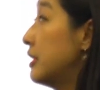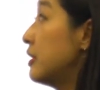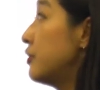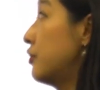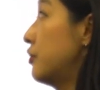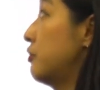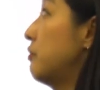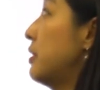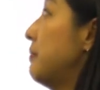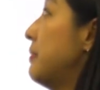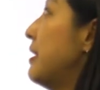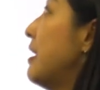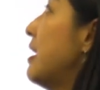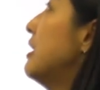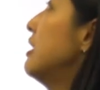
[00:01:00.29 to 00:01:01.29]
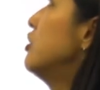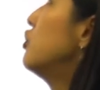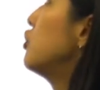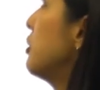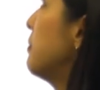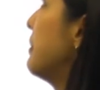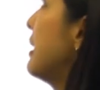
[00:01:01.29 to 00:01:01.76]
history began in
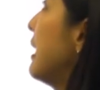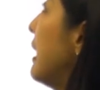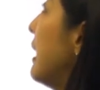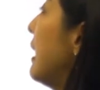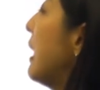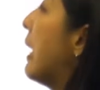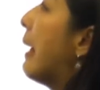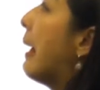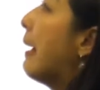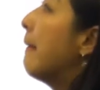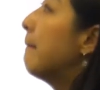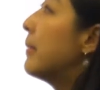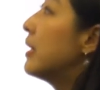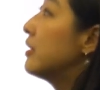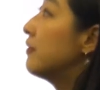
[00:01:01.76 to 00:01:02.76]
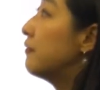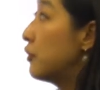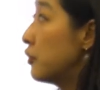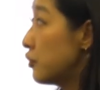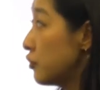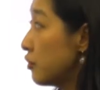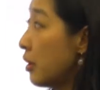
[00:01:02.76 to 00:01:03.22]
Germany. But the
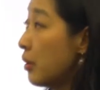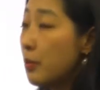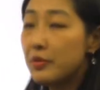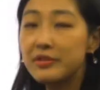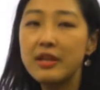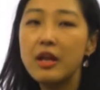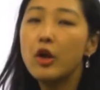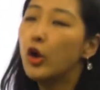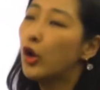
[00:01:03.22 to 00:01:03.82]
first note was not